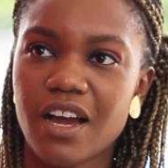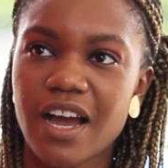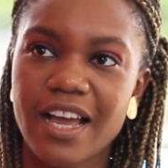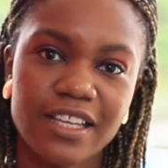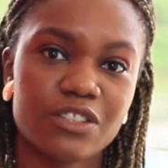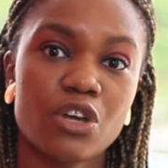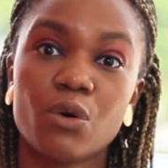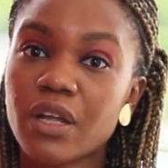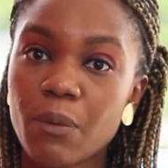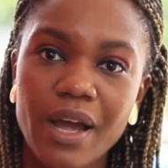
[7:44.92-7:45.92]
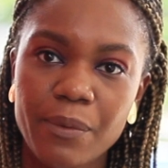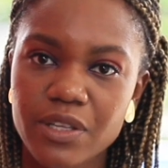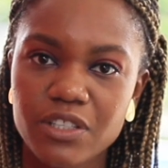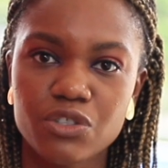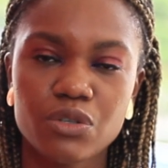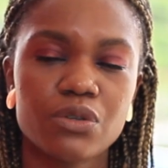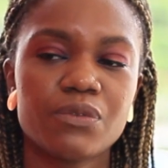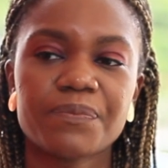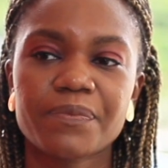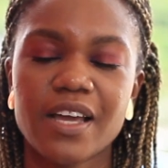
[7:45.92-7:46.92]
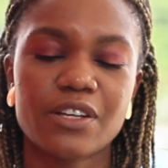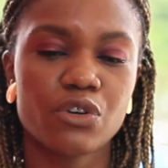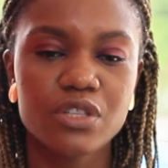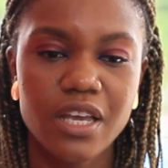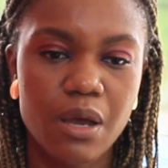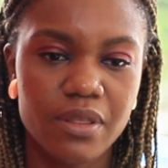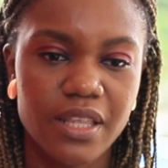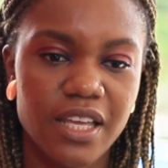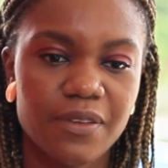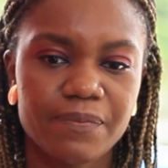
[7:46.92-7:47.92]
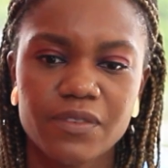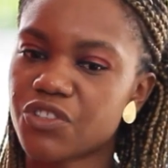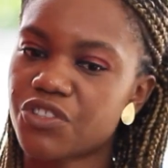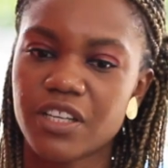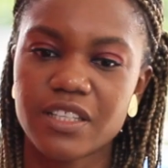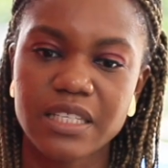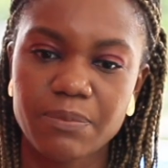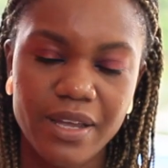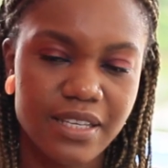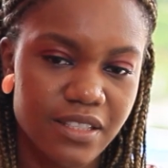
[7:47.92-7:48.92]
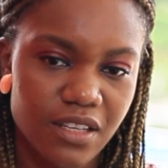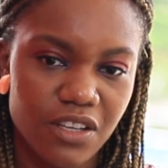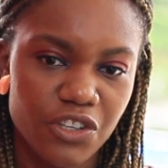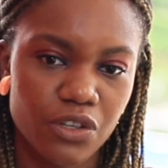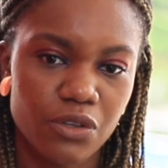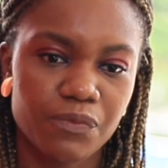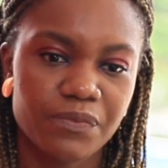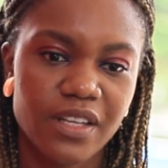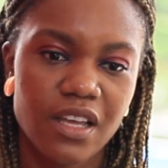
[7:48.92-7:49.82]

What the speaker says: I told her what I wanted to do. I'd gone to her with it. She had expressed, her